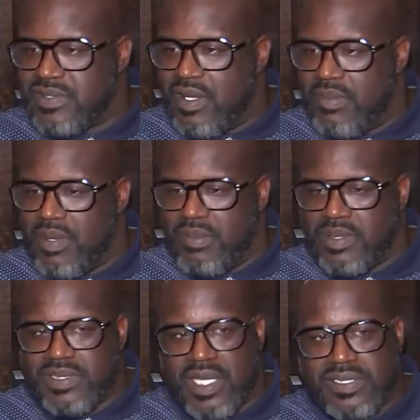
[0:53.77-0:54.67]
So I'm a
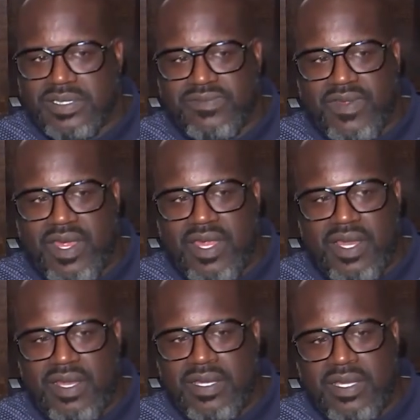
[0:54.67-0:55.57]
Texas fan.
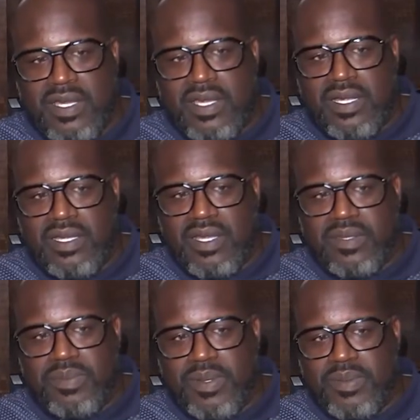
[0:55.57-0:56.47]
I love the
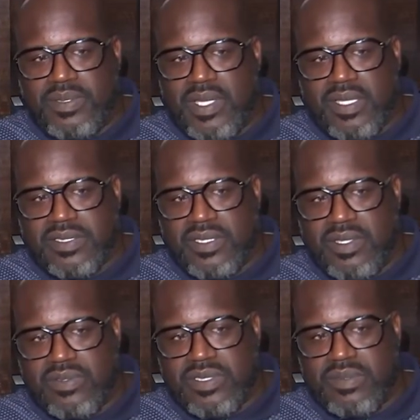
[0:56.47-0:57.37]
people of Texas and
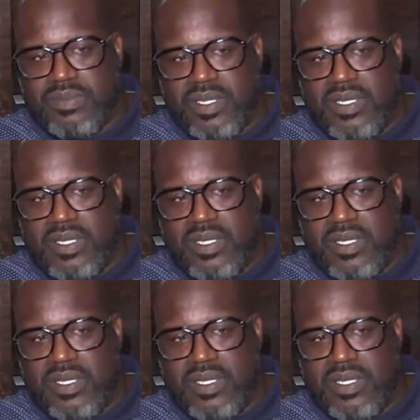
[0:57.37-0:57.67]
Houston.